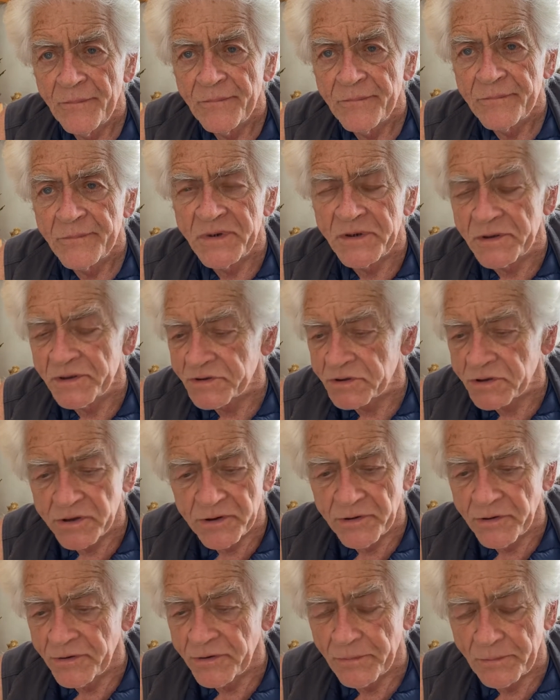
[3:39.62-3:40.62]
Because,
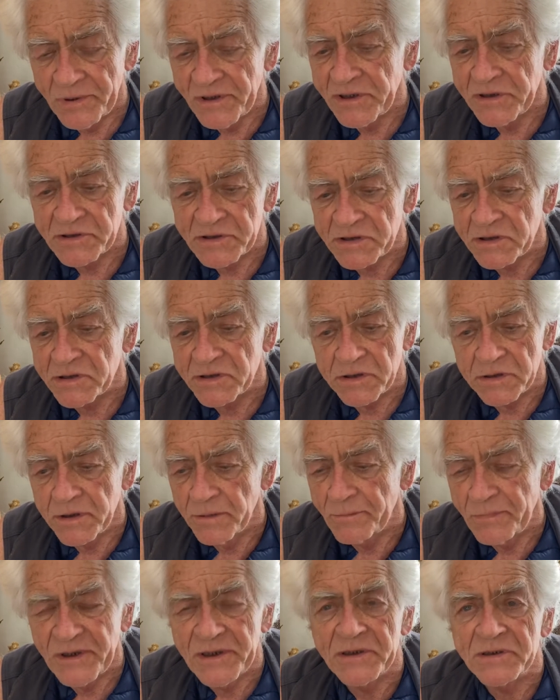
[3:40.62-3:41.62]
the
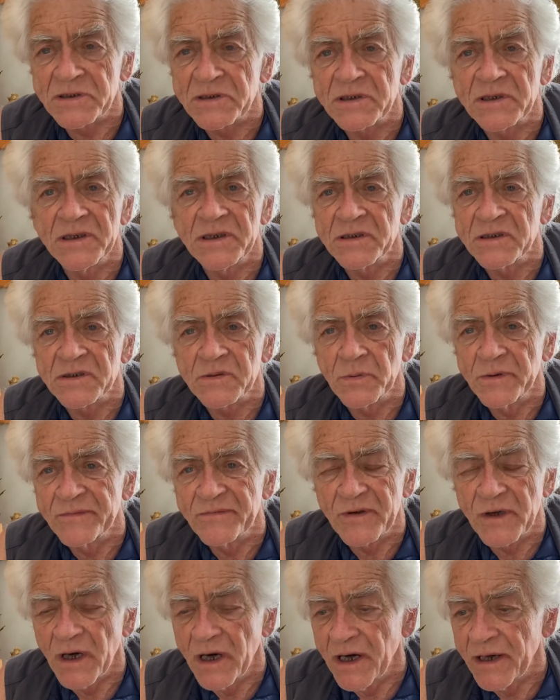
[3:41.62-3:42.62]
biggest things
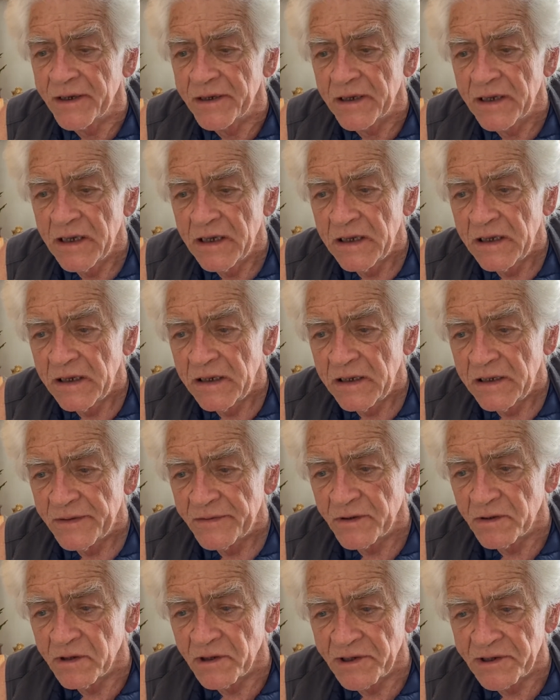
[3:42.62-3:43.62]
we've got,
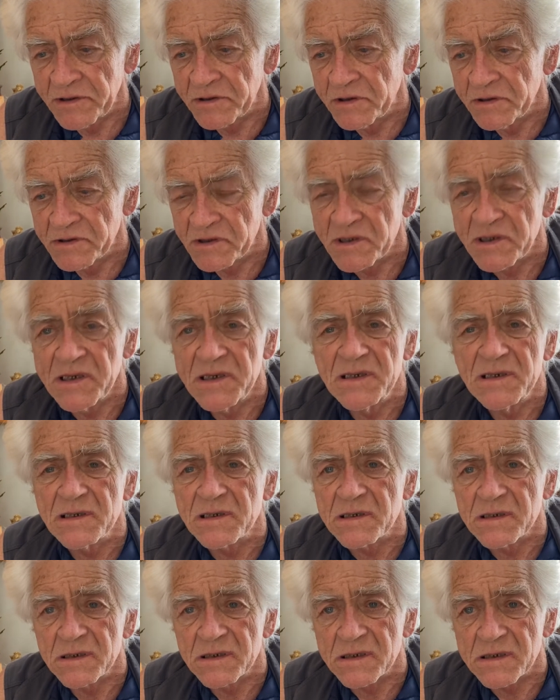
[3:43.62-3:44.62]
they're like
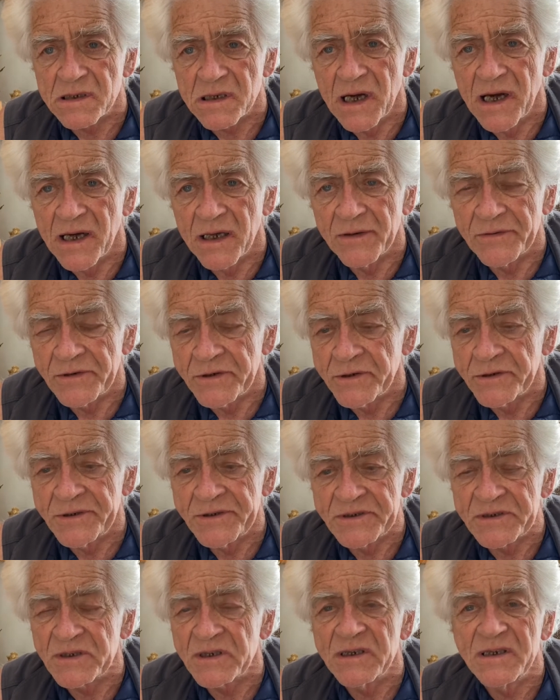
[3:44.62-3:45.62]
diseases now. The
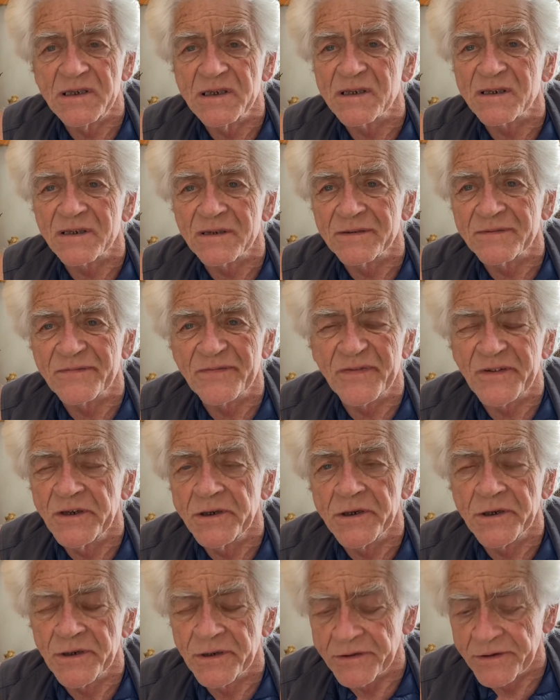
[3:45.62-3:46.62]
disease of
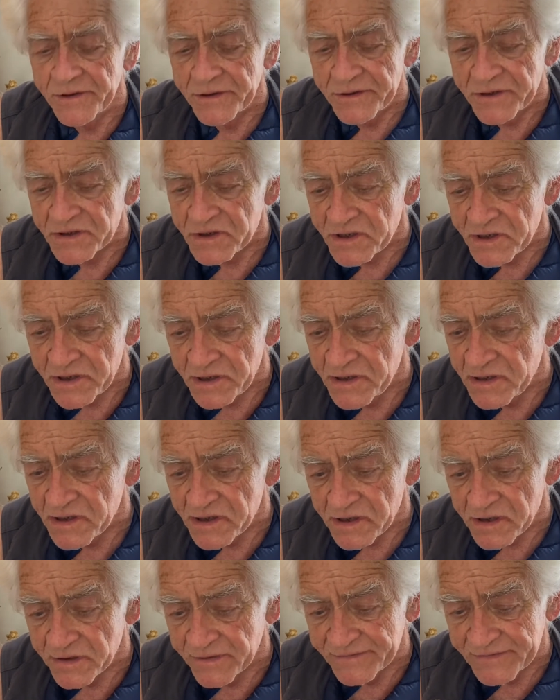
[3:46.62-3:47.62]
fear, the
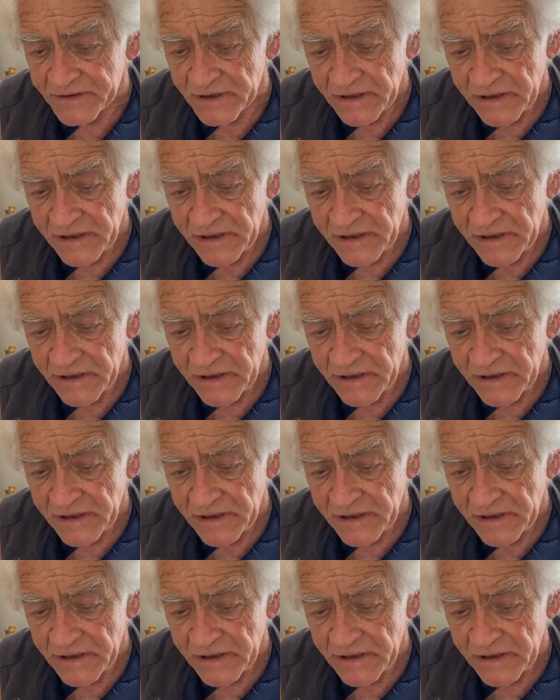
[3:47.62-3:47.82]
disease of